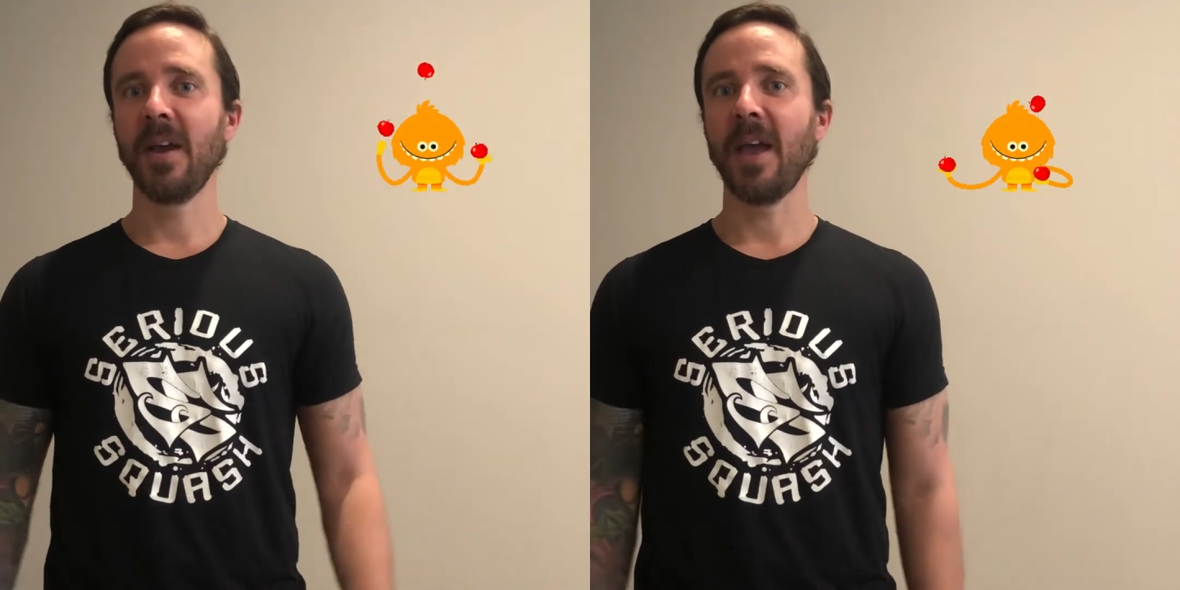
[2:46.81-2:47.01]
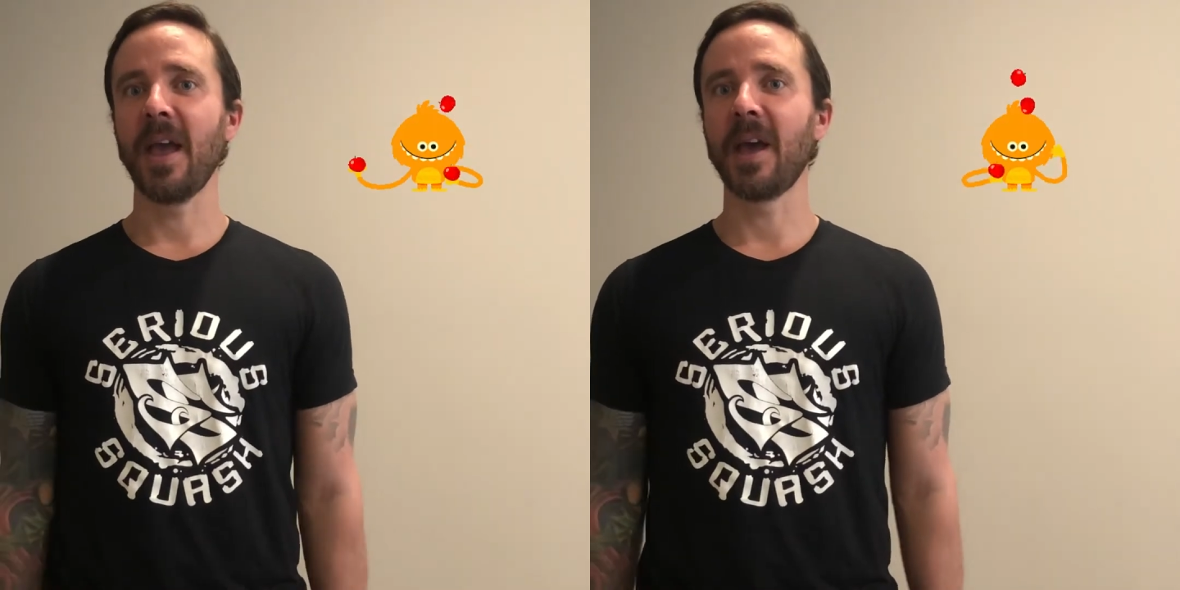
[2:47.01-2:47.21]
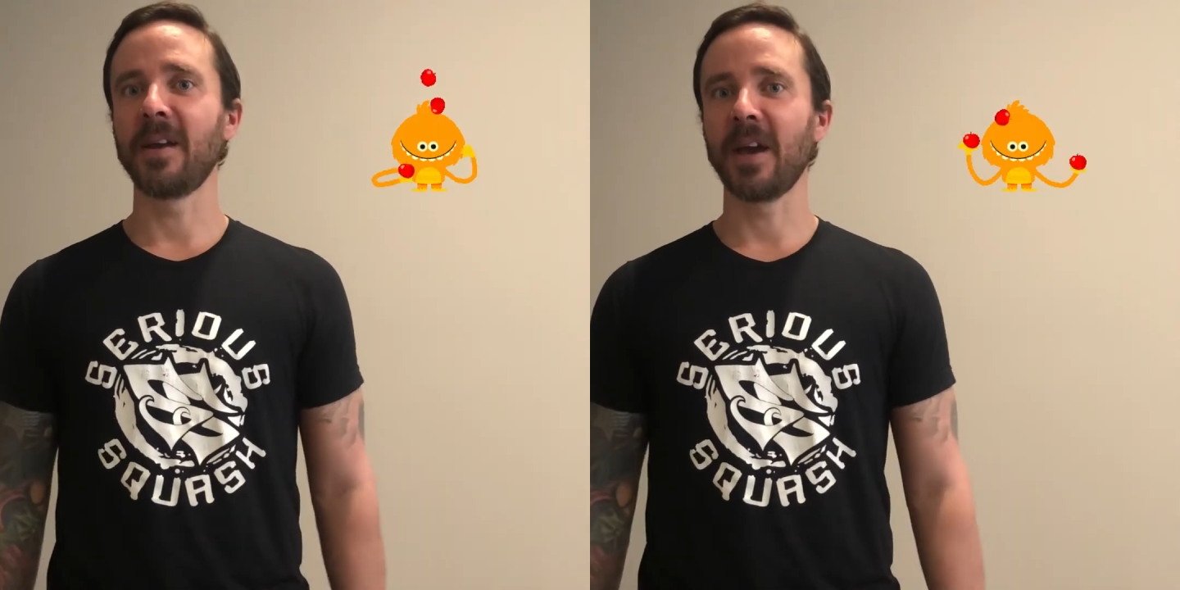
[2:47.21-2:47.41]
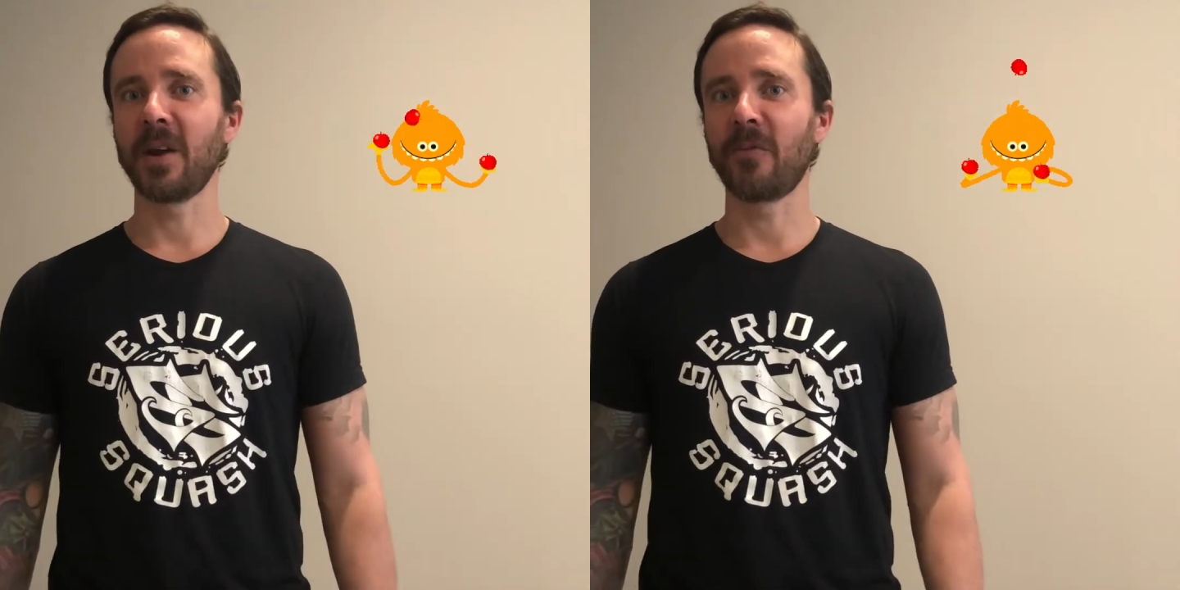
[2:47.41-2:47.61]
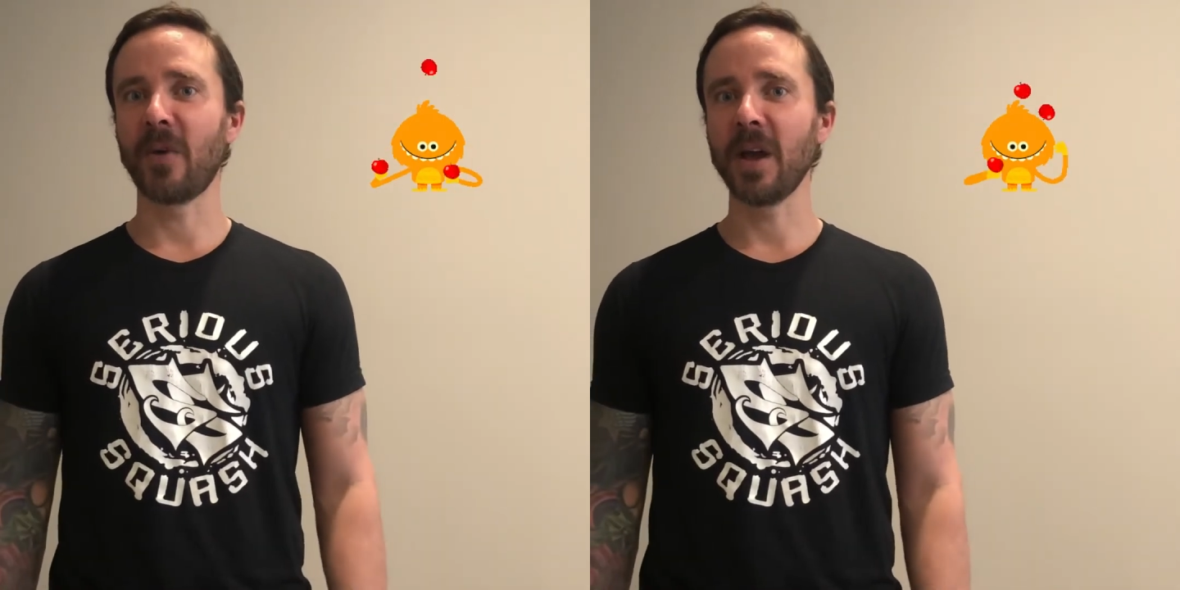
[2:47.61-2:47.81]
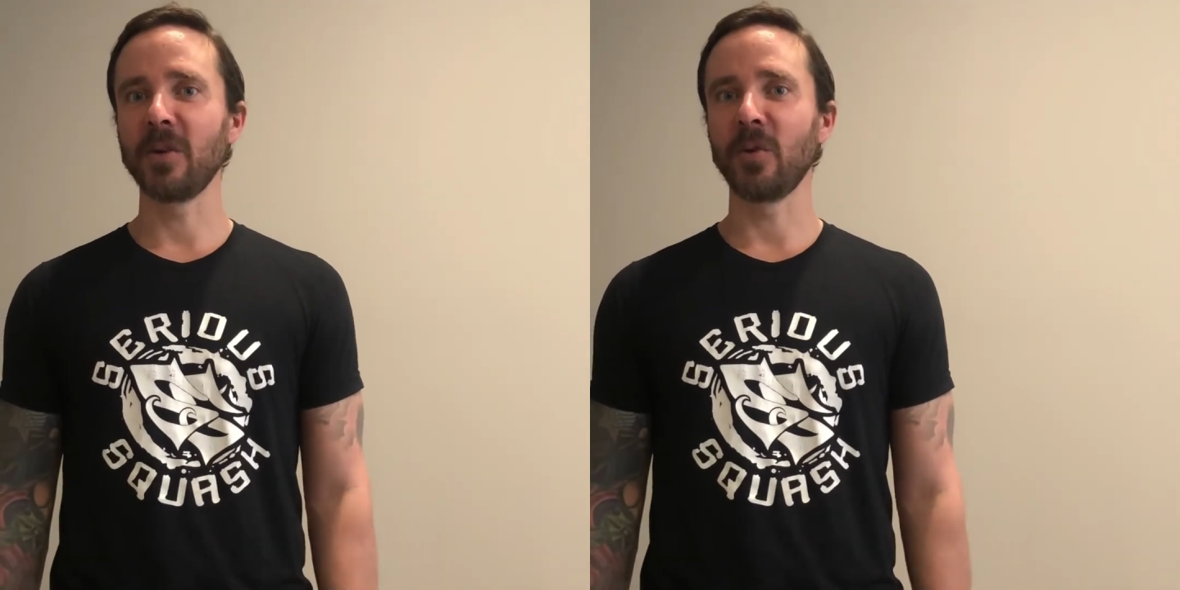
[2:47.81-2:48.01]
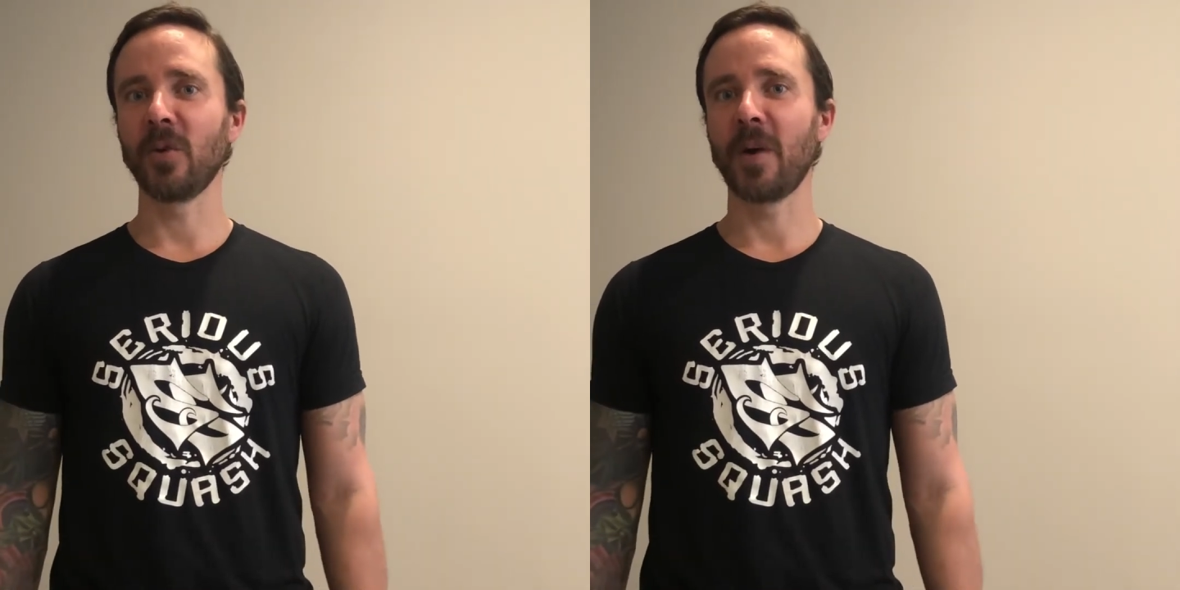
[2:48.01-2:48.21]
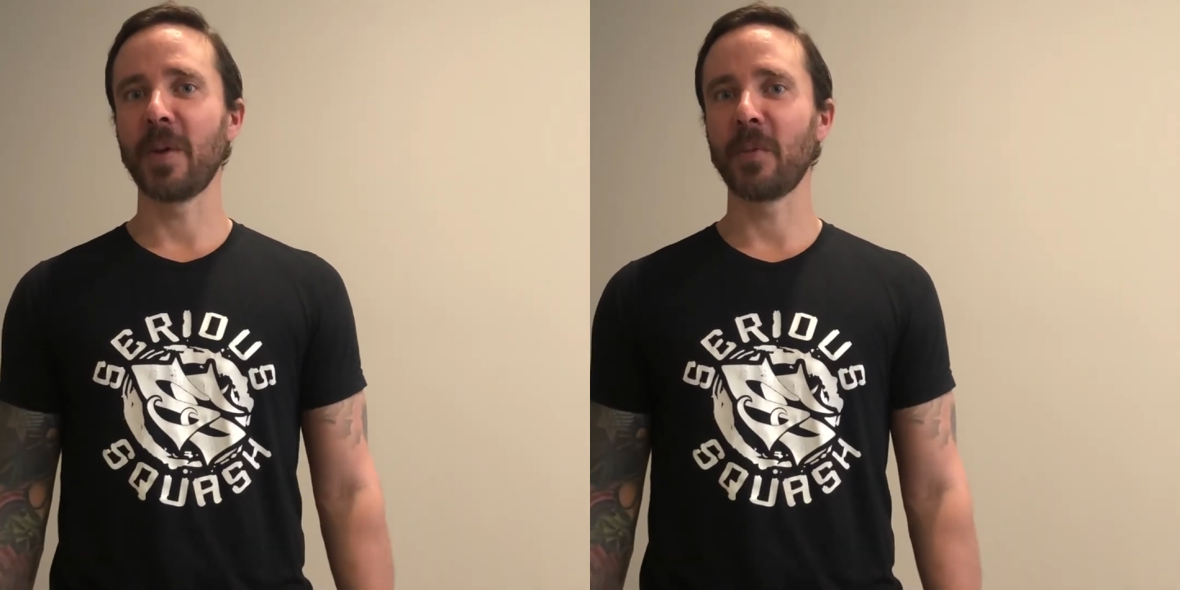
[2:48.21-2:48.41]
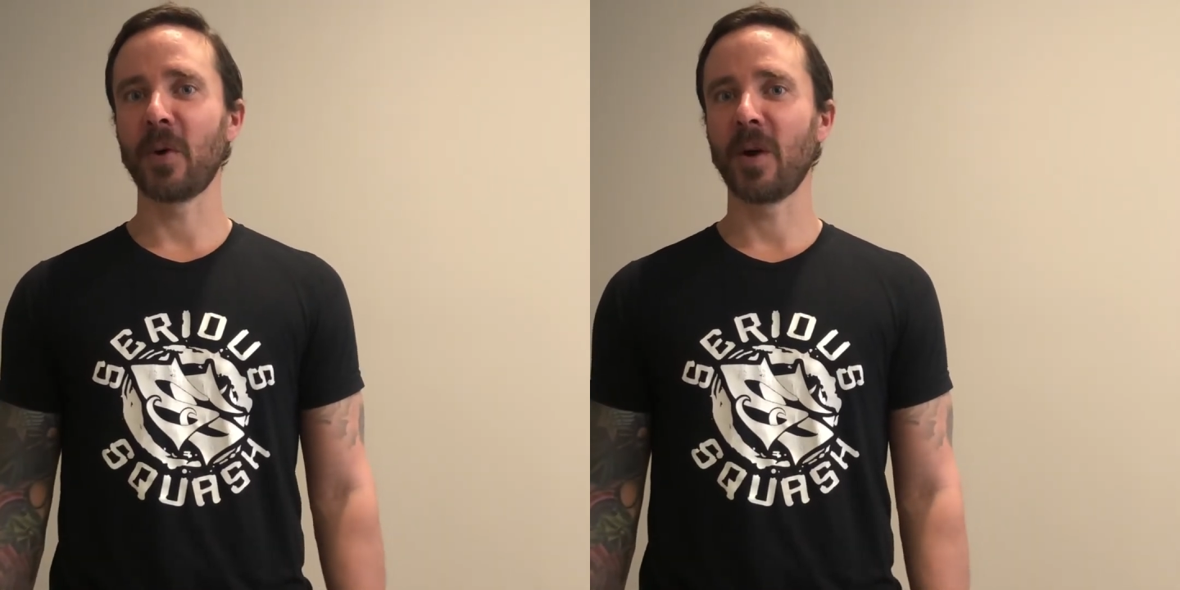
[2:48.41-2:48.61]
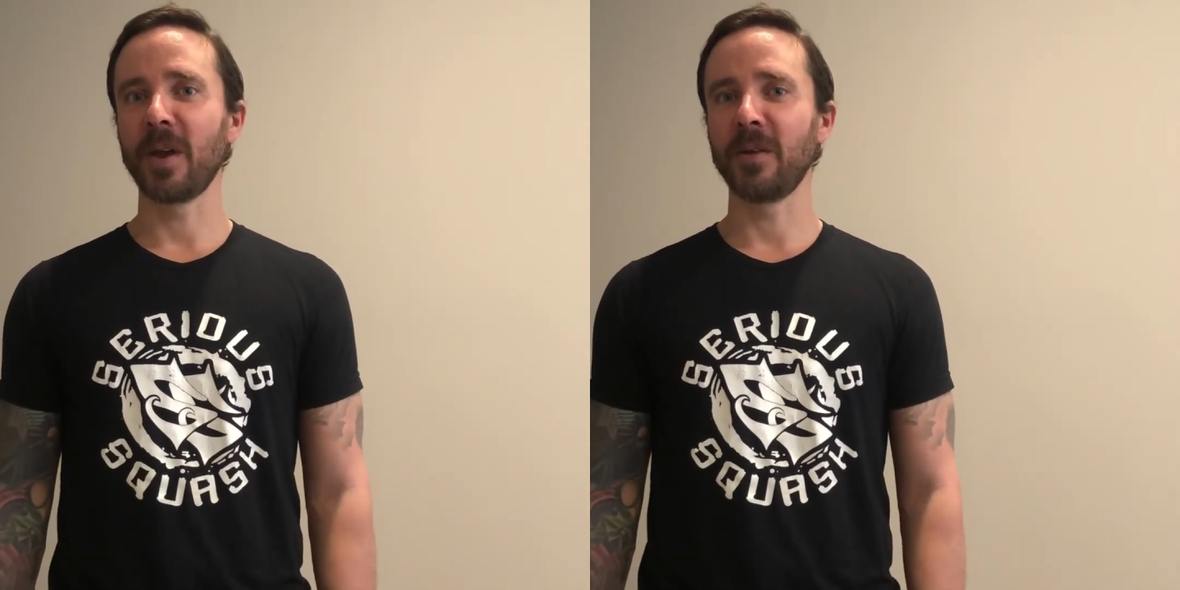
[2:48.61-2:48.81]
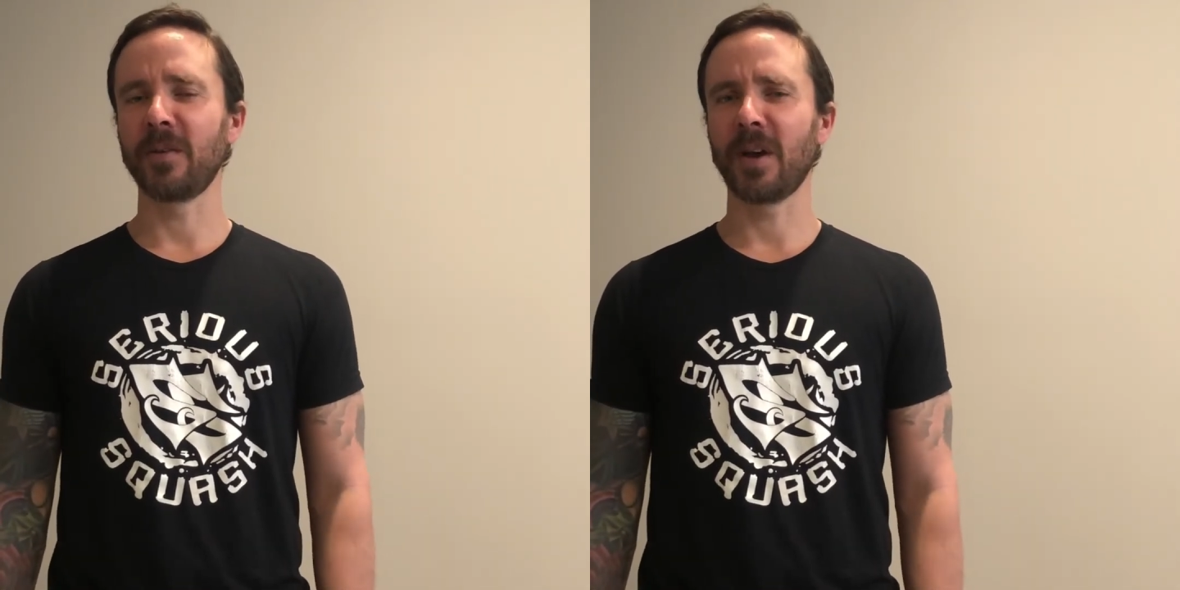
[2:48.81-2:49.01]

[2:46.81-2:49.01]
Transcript: And I had a friend who I remember I